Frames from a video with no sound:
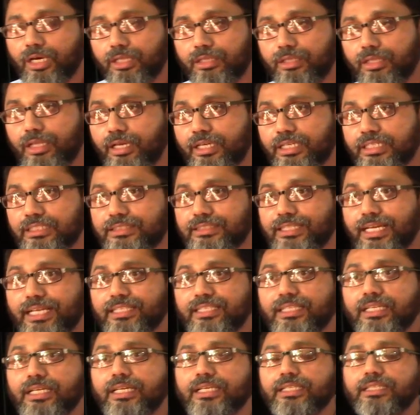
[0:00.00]
Allah is
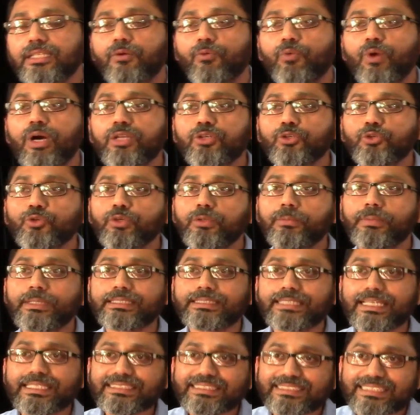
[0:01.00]
not the one who will be
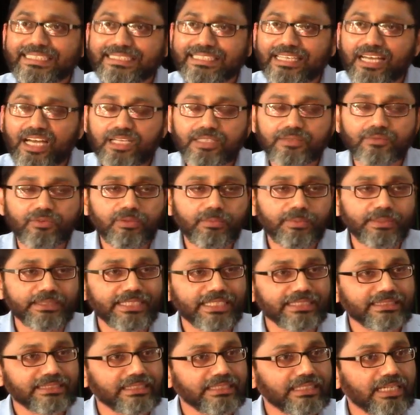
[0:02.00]

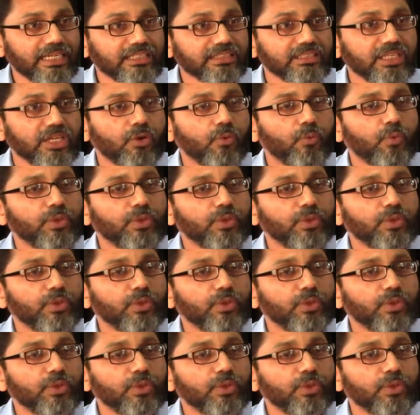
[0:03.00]
testing us